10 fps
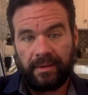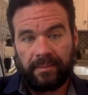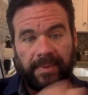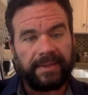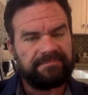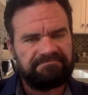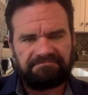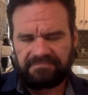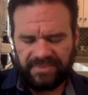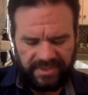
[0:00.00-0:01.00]
But
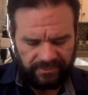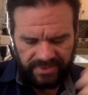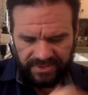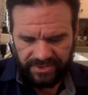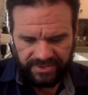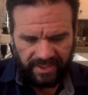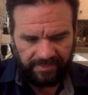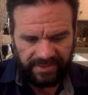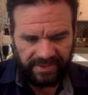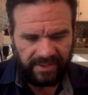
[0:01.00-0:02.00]
those things just got
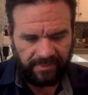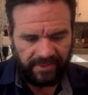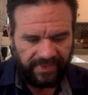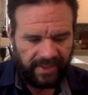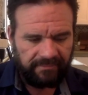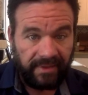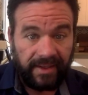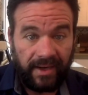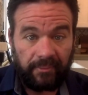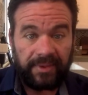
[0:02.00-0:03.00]
me thinking about that. Like,
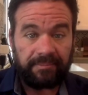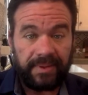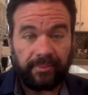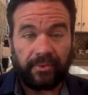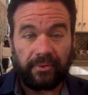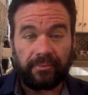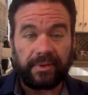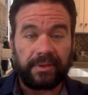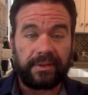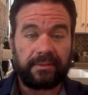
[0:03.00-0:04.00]
how many people are
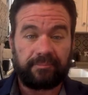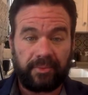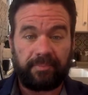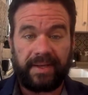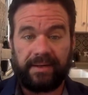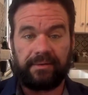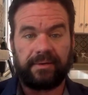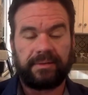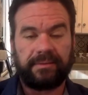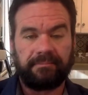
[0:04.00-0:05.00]
really
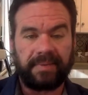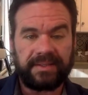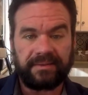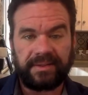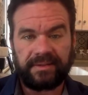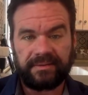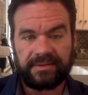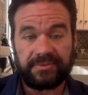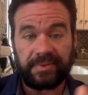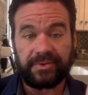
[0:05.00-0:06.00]
prepared mentally,
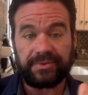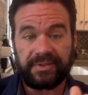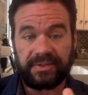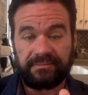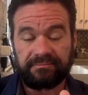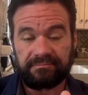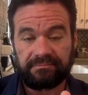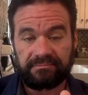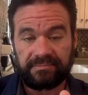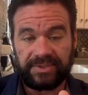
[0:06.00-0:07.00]
spiritually,
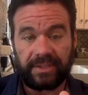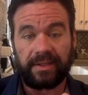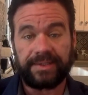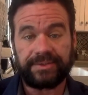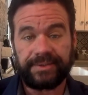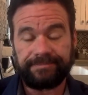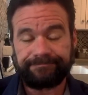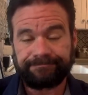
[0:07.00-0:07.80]
psychologically,